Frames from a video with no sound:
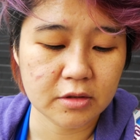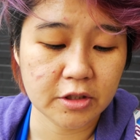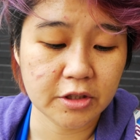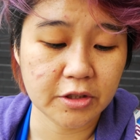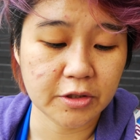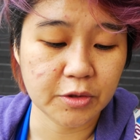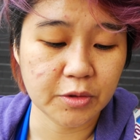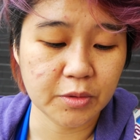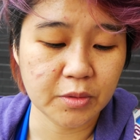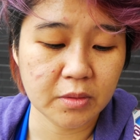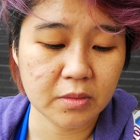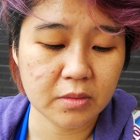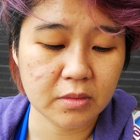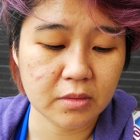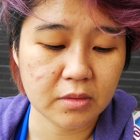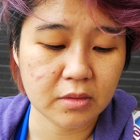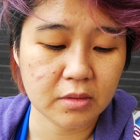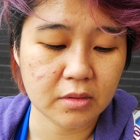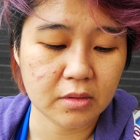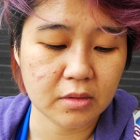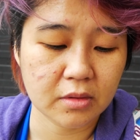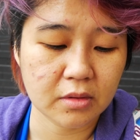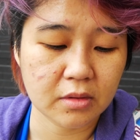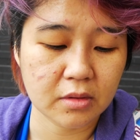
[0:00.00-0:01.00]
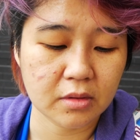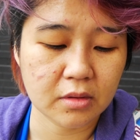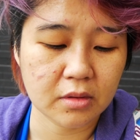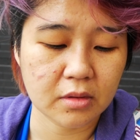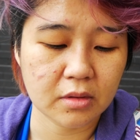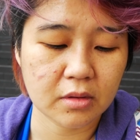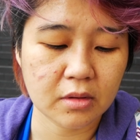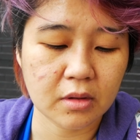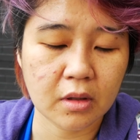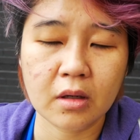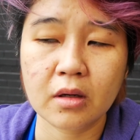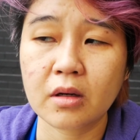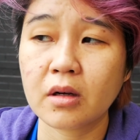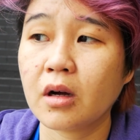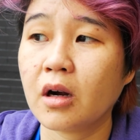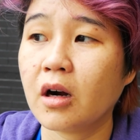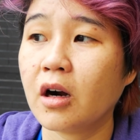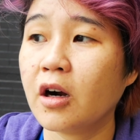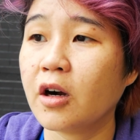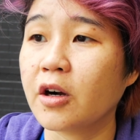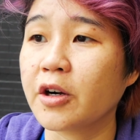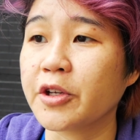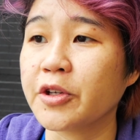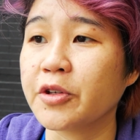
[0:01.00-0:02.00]
Two.
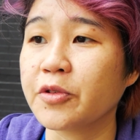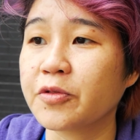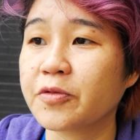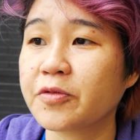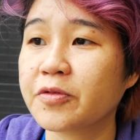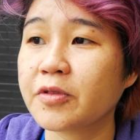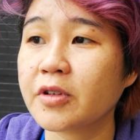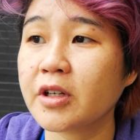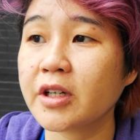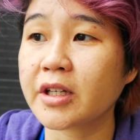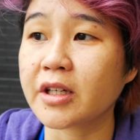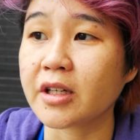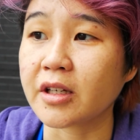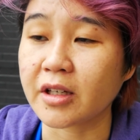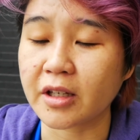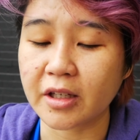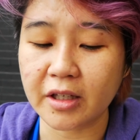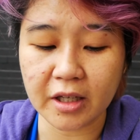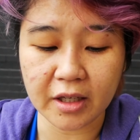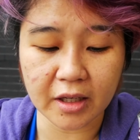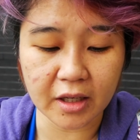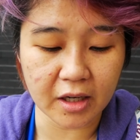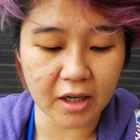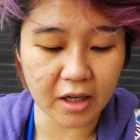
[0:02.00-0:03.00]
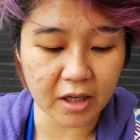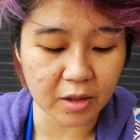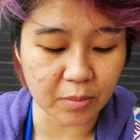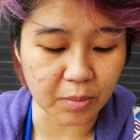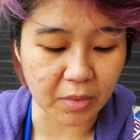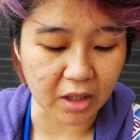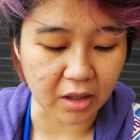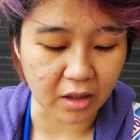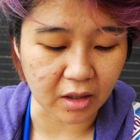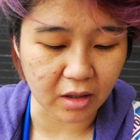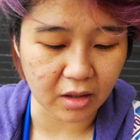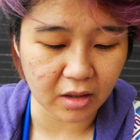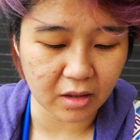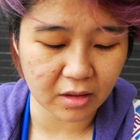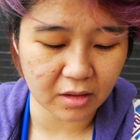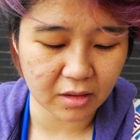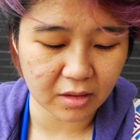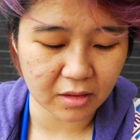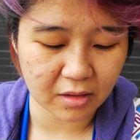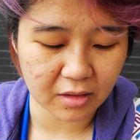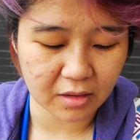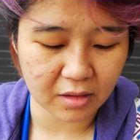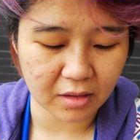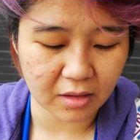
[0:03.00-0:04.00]
Are you freaking kidding me?
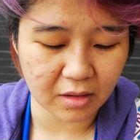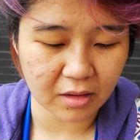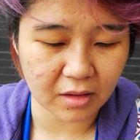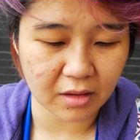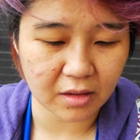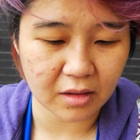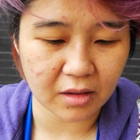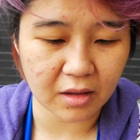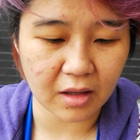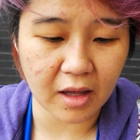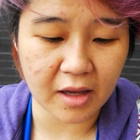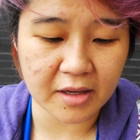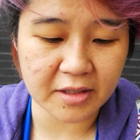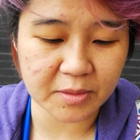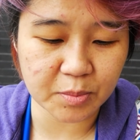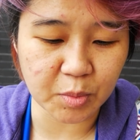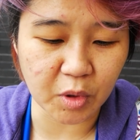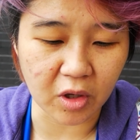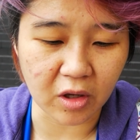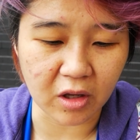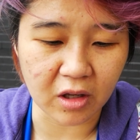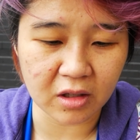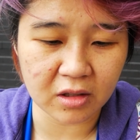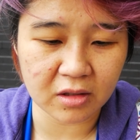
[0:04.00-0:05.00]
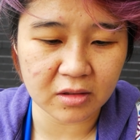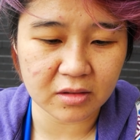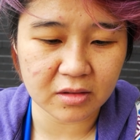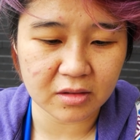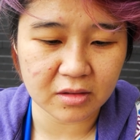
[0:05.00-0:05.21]
Last ball.